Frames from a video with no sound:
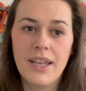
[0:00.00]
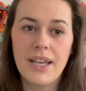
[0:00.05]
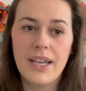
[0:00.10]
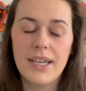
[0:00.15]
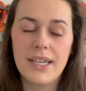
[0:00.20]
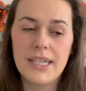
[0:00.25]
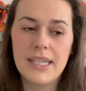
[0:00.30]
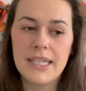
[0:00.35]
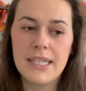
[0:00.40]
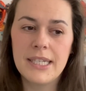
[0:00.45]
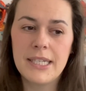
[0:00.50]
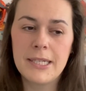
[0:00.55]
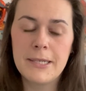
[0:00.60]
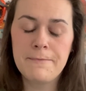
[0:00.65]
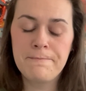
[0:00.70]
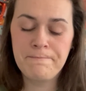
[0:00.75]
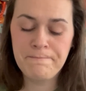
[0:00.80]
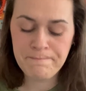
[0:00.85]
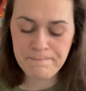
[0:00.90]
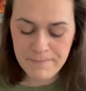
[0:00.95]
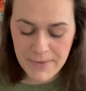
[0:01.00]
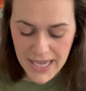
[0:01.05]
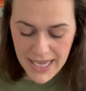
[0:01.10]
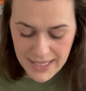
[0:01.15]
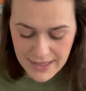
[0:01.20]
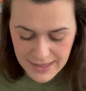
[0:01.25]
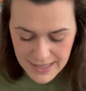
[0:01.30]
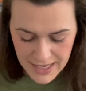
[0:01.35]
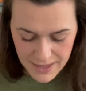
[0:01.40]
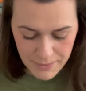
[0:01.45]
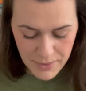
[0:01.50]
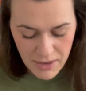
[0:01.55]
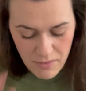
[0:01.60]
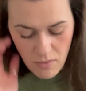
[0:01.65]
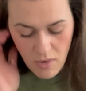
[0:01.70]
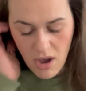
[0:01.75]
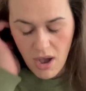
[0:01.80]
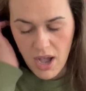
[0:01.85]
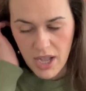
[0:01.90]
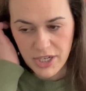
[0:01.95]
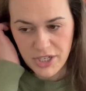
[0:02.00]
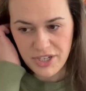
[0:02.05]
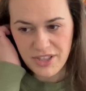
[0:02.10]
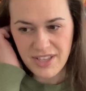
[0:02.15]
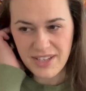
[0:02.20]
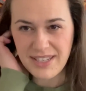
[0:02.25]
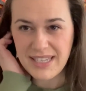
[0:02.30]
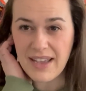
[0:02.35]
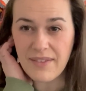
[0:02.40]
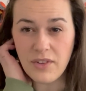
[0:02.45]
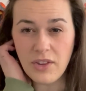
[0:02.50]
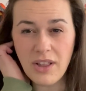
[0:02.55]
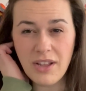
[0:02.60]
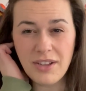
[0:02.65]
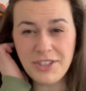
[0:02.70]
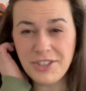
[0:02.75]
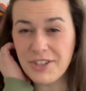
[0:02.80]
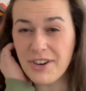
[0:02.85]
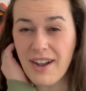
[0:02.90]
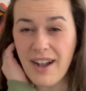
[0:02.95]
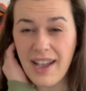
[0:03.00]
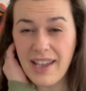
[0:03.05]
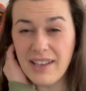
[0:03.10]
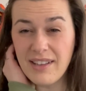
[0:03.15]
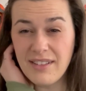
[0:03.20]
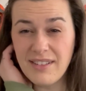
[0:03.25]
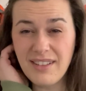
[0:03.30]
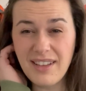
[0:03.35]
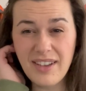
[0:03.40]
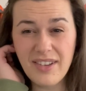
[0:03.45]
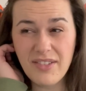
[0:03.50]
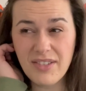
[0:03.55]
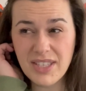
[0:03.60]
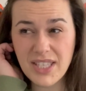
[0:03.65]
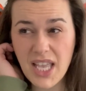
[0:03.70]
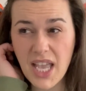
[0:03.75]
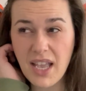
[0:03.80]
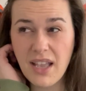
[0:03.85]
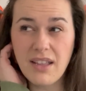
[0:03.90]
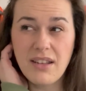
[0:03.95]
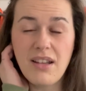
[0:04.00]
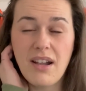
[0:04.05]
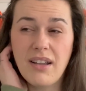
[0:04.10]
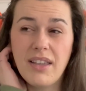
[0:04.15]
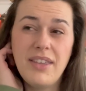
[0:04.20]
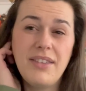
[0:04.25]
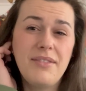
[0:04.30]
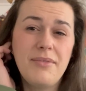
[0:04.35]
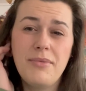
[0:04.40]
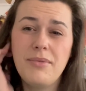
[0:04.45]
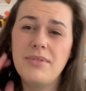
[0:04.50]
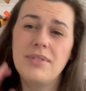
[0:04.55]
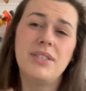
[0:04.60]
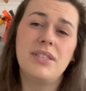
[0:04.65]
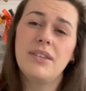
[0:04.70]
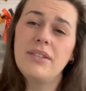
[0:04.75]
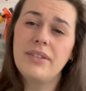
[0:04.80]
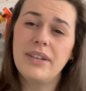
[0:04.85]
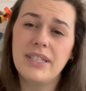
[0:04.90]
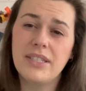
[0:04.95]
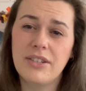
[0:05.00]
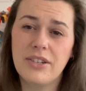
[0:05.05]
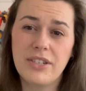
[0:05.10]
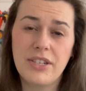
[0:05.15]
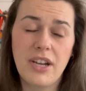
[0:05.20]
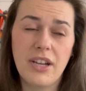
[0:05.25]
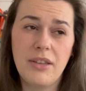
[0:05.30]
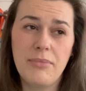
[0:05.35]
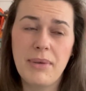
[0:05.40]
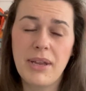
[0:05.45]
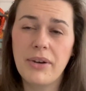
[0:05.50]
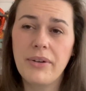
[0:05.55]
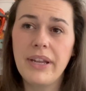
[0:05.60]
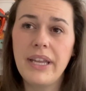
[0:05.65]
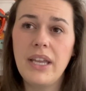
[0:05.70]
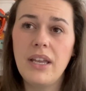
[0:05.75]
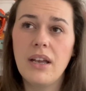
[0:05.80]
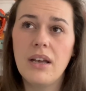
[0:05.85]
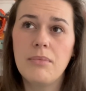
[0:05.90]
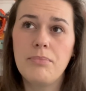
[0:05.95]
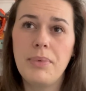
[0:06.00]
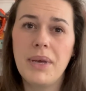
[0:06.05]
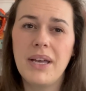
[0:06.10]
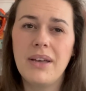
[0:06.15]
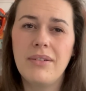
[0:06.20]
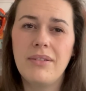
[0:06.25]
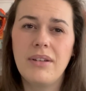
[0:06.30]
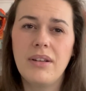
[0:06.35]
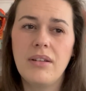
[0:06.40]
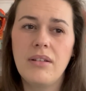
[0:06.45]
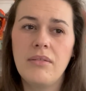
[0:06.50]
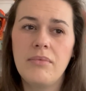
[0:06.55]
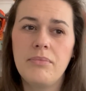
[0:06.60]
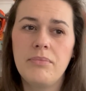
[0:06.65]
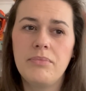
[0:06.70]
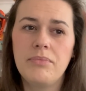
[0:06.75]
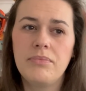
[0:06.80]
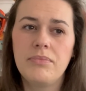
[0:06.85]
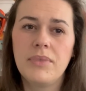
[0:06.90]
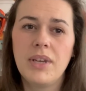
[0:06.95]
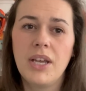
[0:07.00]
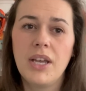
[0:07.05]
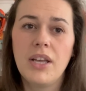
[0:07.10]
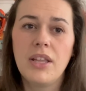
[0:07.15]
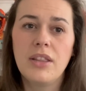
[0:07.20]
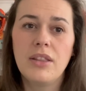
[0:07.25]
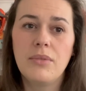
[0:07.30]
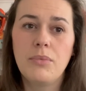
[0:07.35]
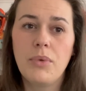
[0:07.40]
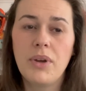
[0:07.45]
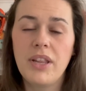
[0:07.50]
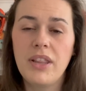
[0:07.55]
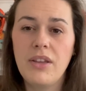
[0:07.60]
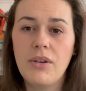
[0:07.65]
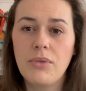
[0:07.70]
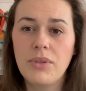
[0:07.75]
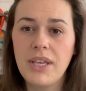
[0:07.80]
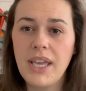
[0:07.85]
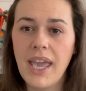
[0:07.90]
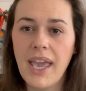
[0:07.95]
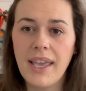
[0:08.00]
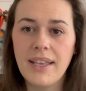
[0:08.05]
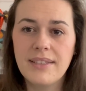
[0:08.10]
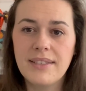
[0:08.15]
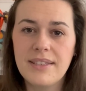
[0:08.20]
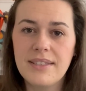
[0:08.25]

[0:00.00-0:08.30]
And then we watched The Devil on Trial. It was like a docu-series or a documentary about one of the only cases